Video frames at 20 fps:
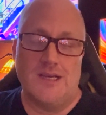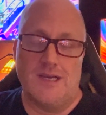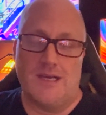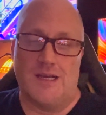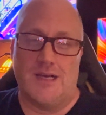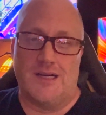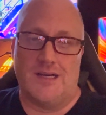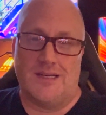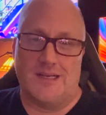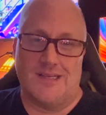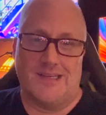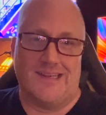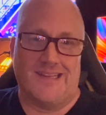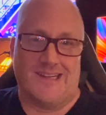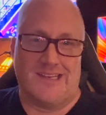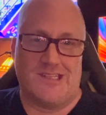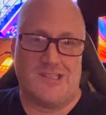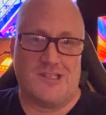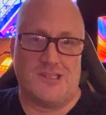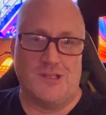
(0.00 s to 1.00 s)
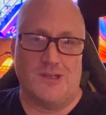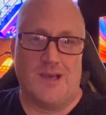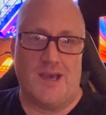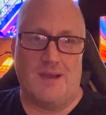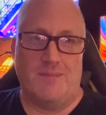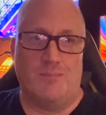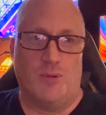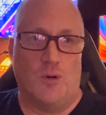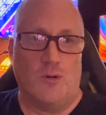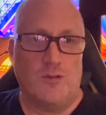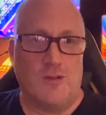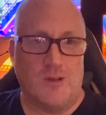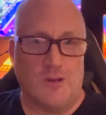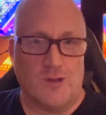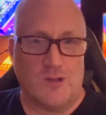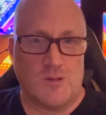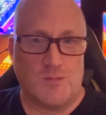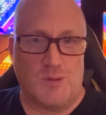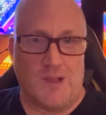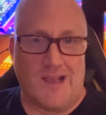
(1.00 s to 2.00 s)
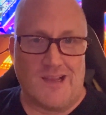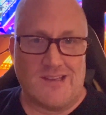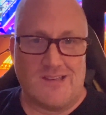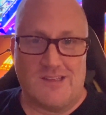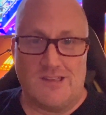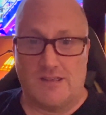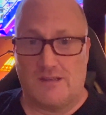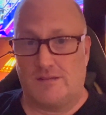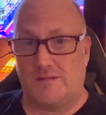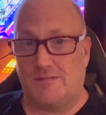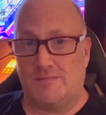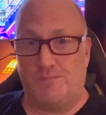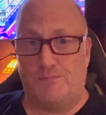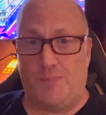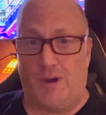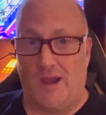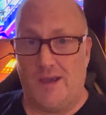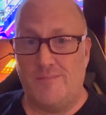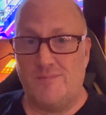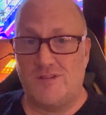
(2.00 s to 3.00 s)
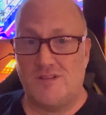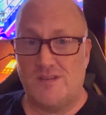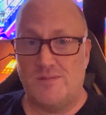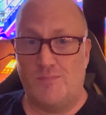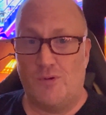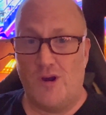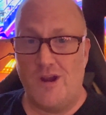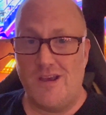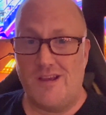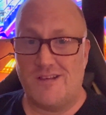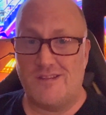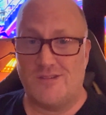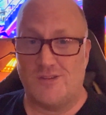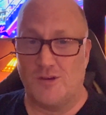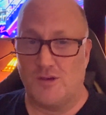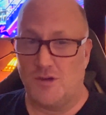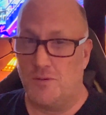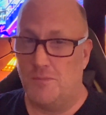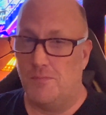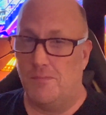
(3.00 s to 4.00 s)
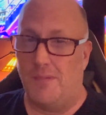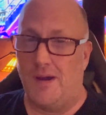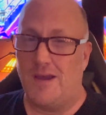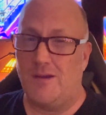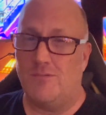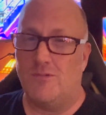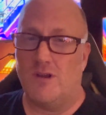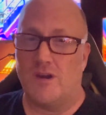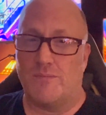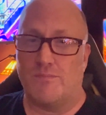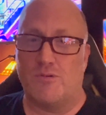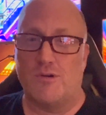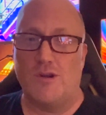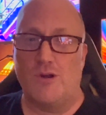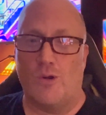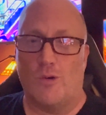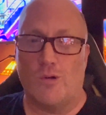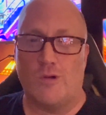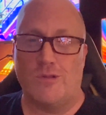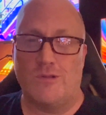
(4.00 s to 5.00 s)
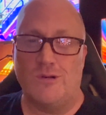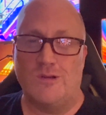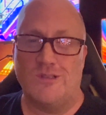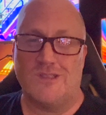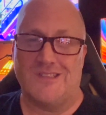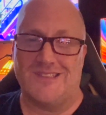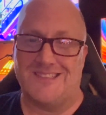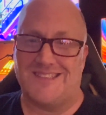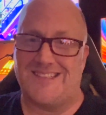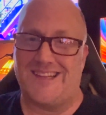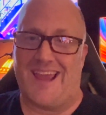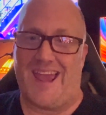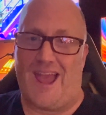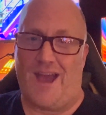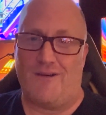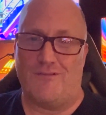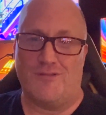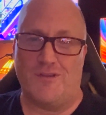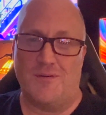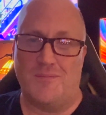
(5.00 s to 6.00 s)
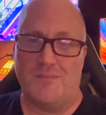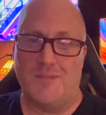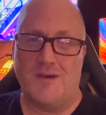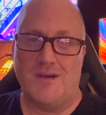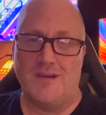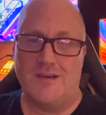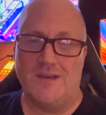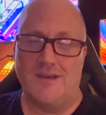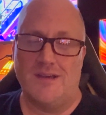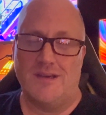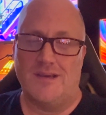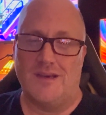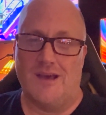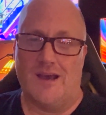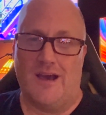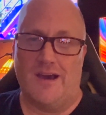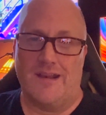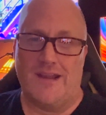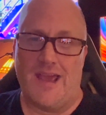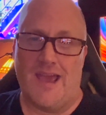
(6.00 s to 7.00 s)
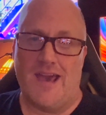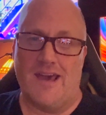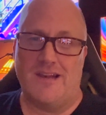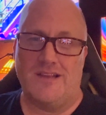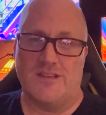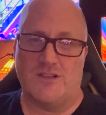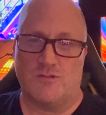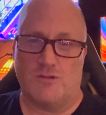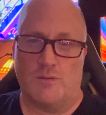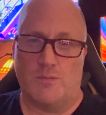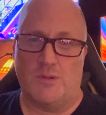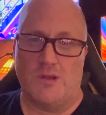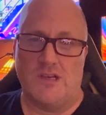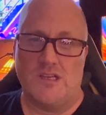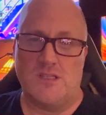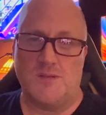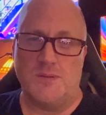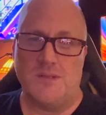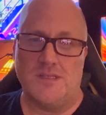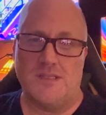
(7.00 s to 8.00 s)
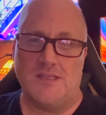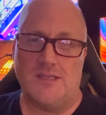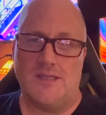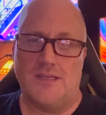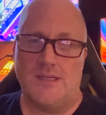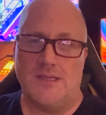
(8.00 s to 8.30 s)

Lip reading: and I still had both of those plastic pipes break, so you might want to pre-order those and just have them on hand as a replacement.